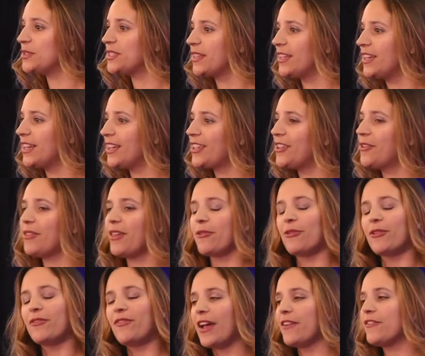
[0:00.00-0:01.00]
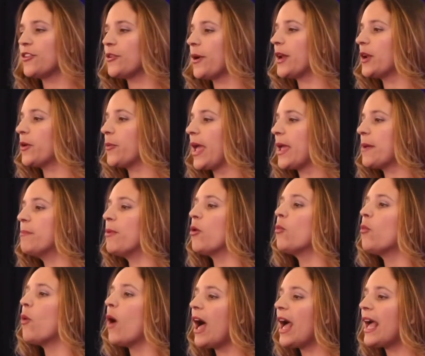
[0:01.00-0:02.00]
was in the NICU, they revived her right away. But
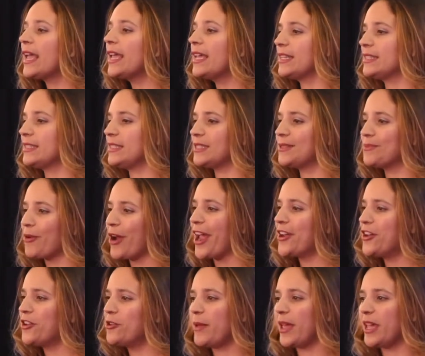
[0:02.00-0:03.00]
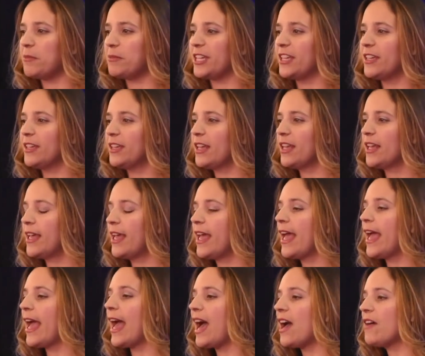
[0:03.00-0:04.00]
why is this brand new baby
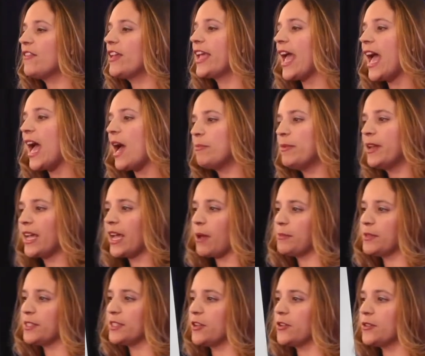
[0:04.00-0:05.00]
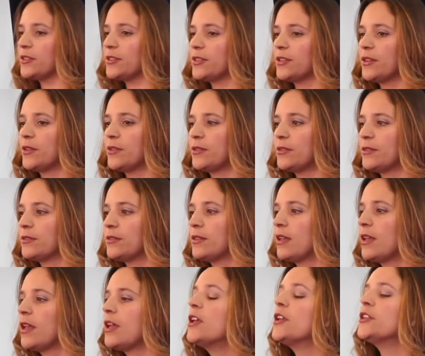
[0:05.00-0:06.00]
having apneic episodes?
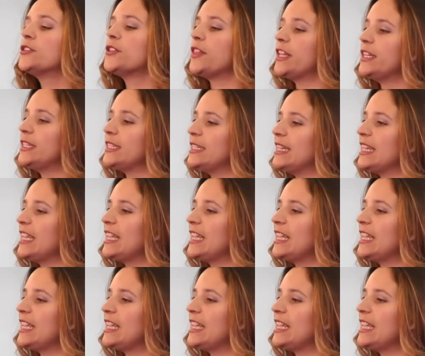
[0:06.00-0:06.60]
So they did an